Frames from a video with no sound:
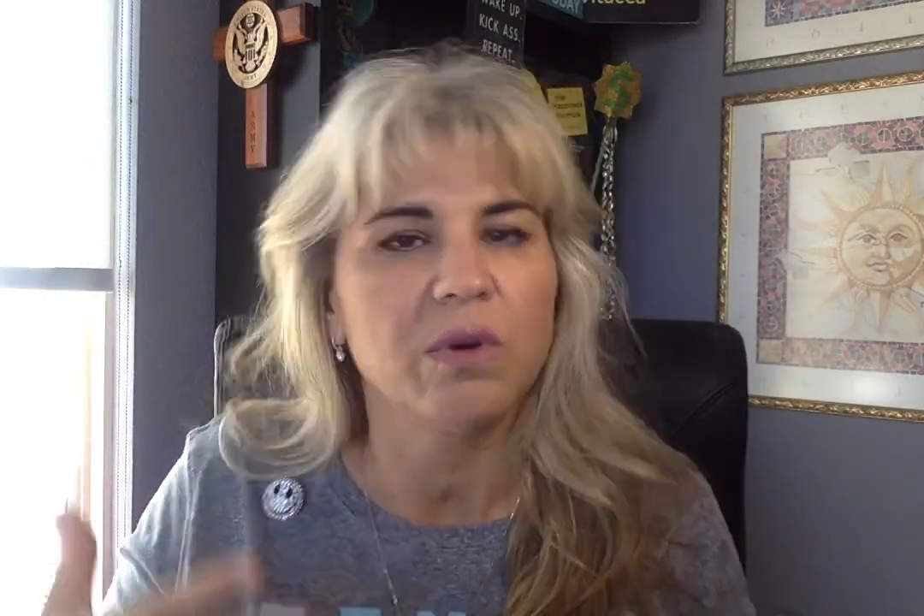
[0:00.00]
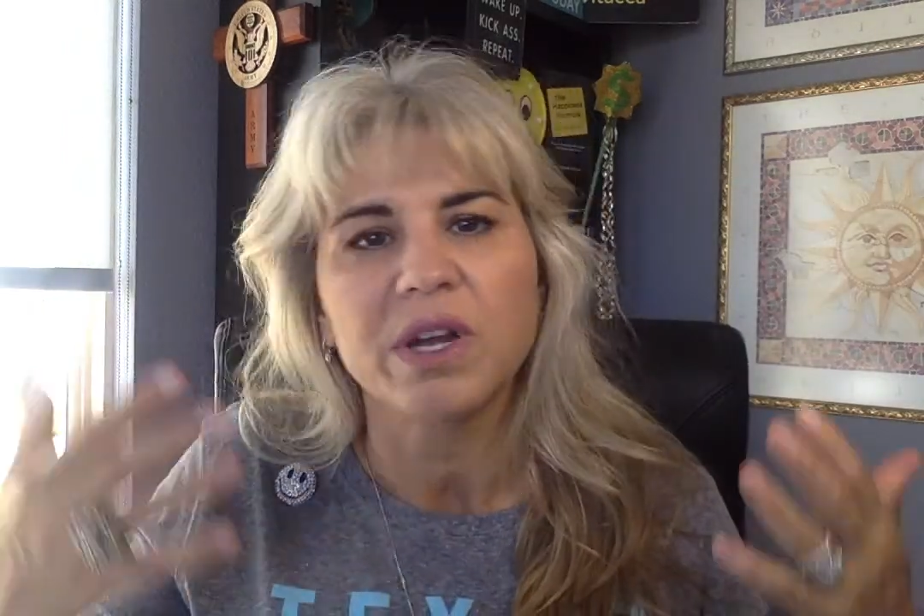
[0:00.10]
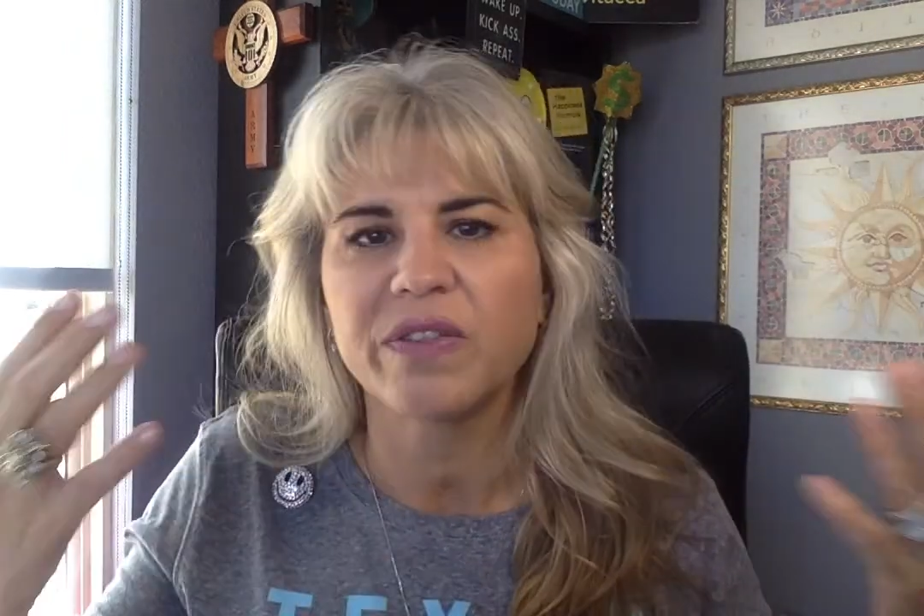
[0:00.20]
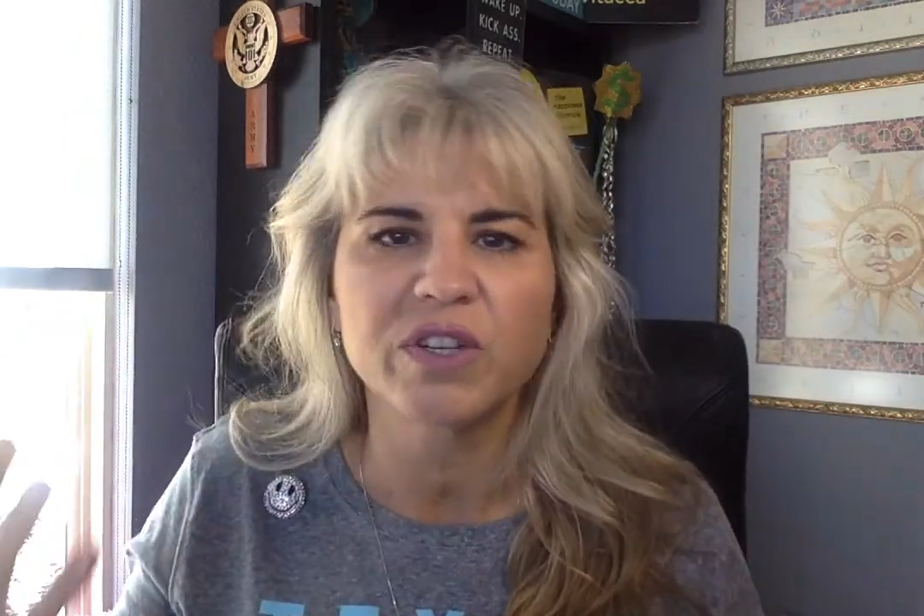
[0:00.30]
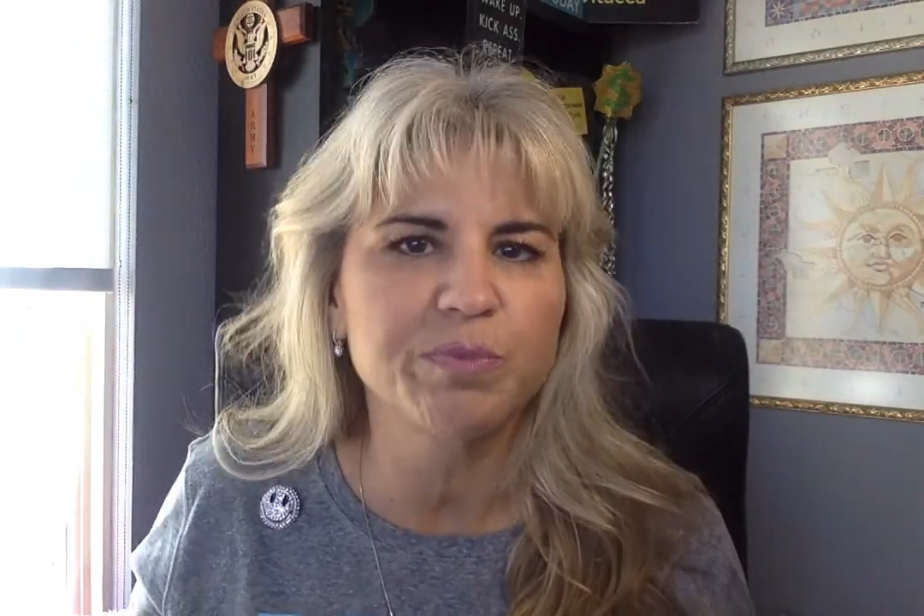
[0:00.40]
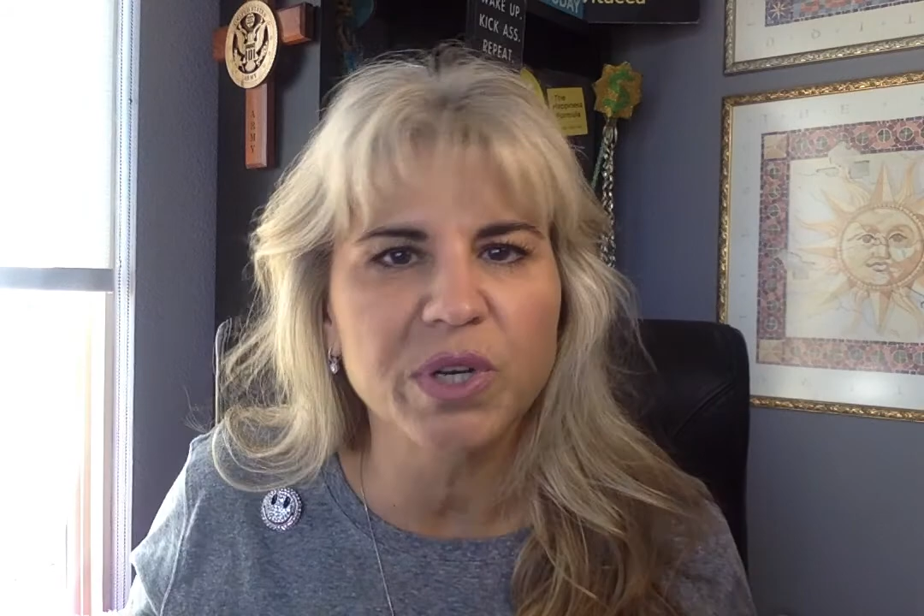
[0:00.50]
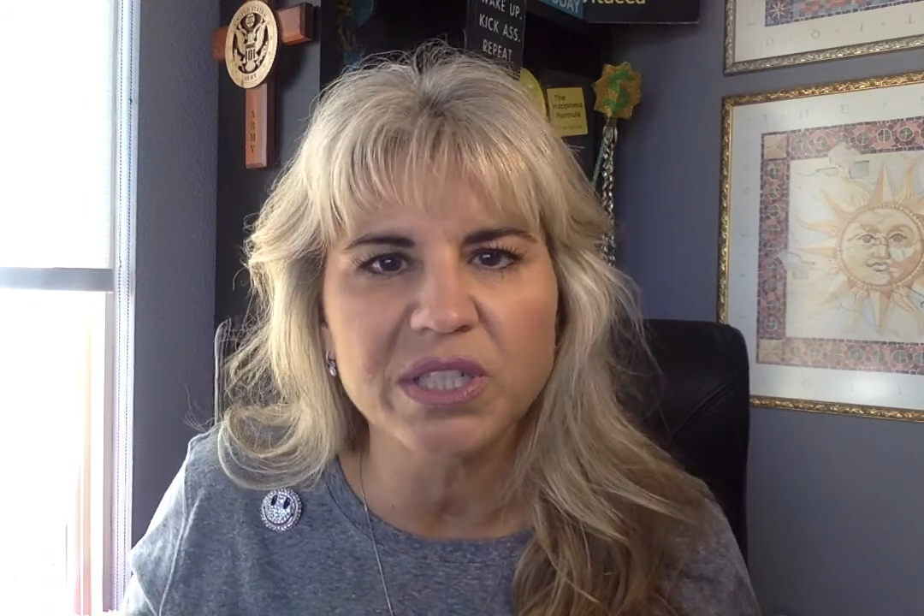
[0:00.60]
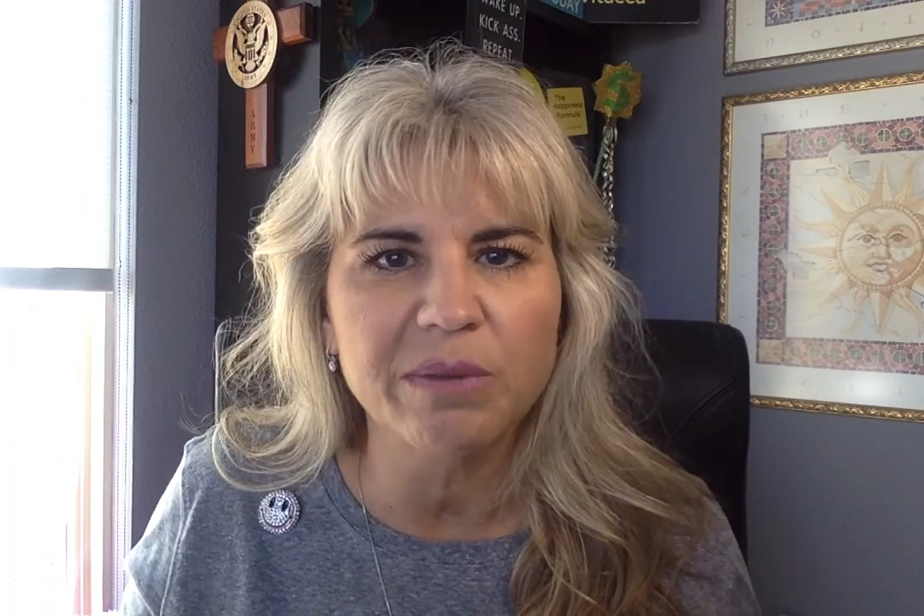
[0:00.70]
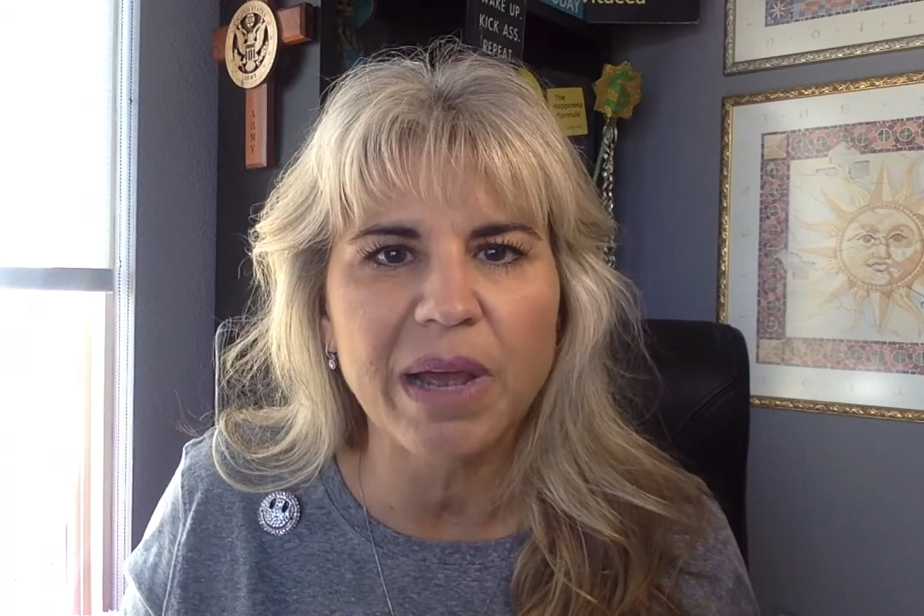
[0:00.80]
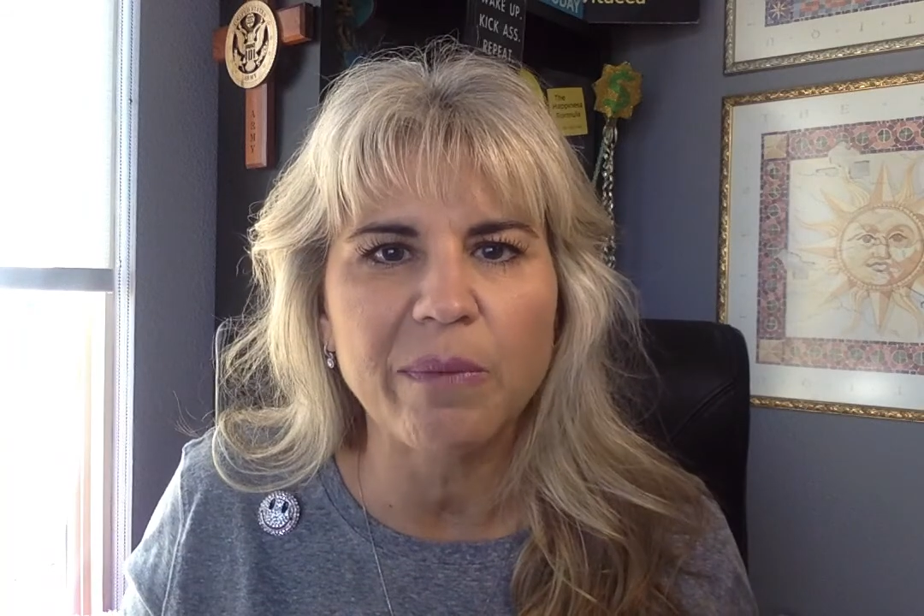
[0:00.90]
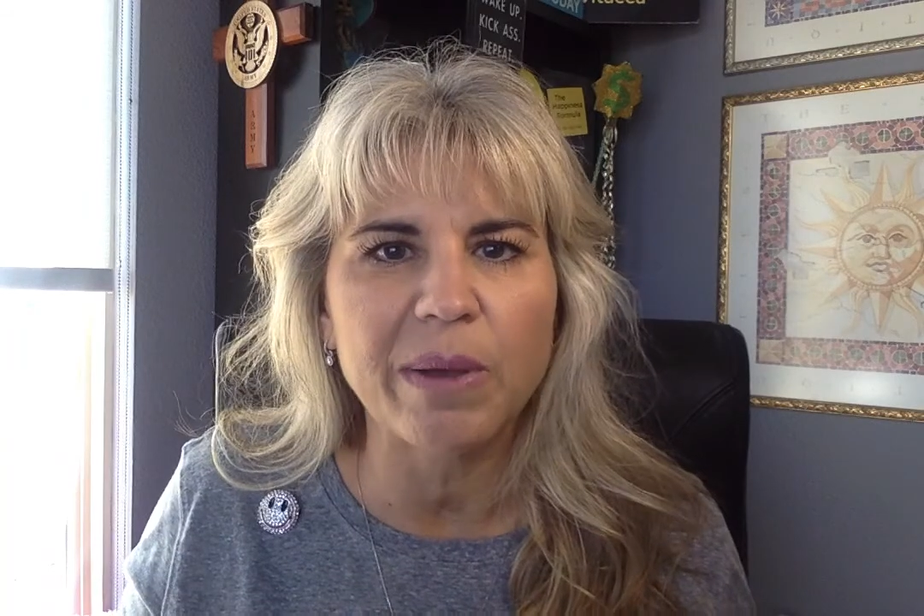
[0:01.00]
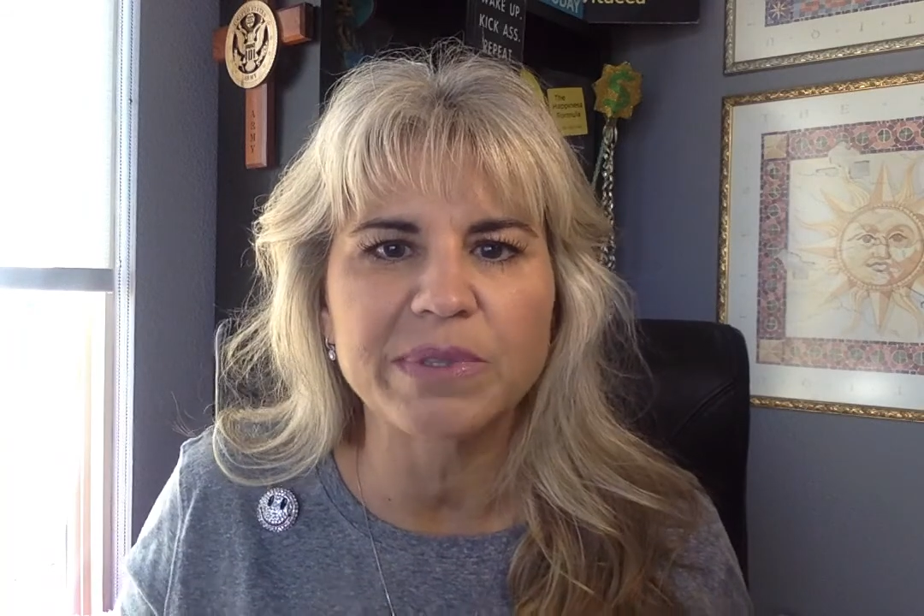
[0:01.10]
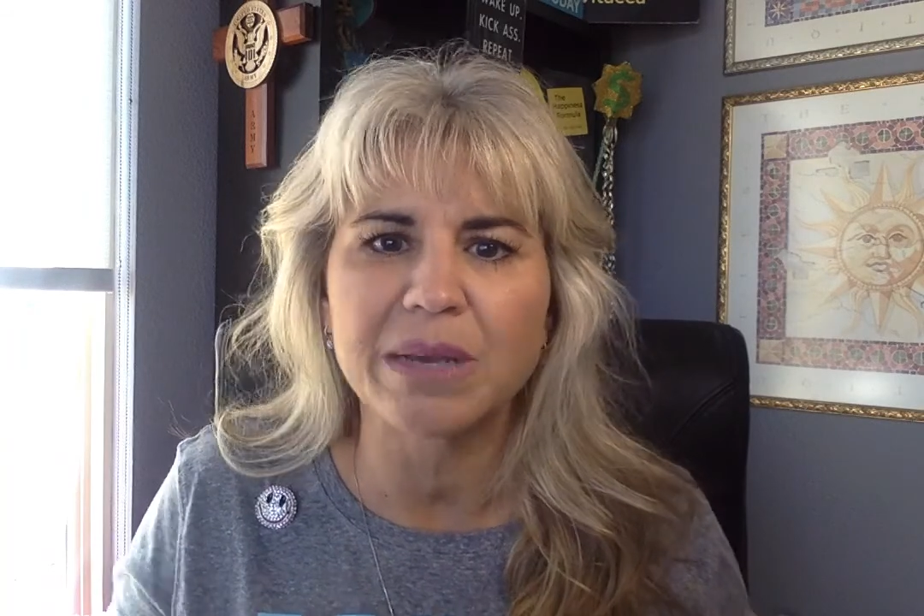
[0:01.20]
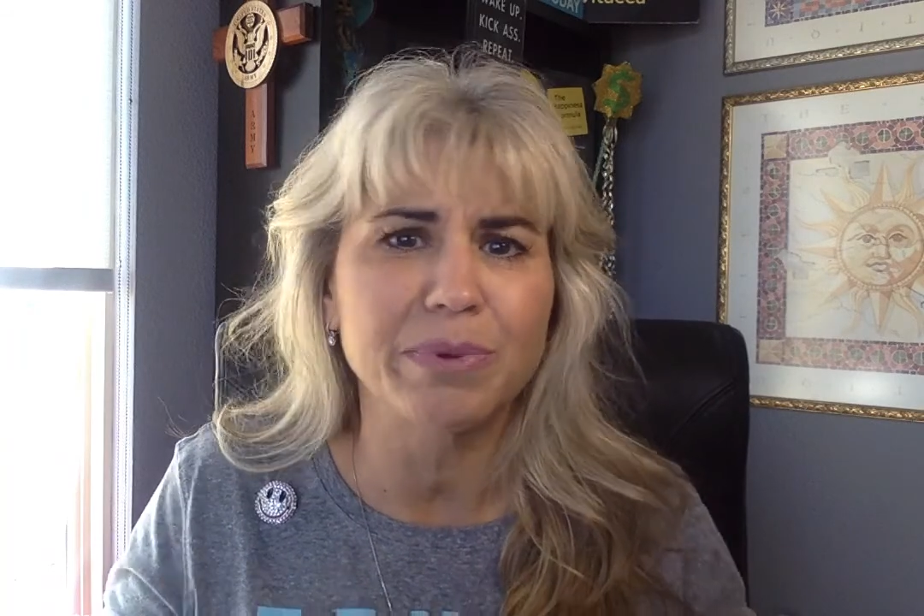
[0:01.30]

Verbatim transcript: well, again, there's books on my website,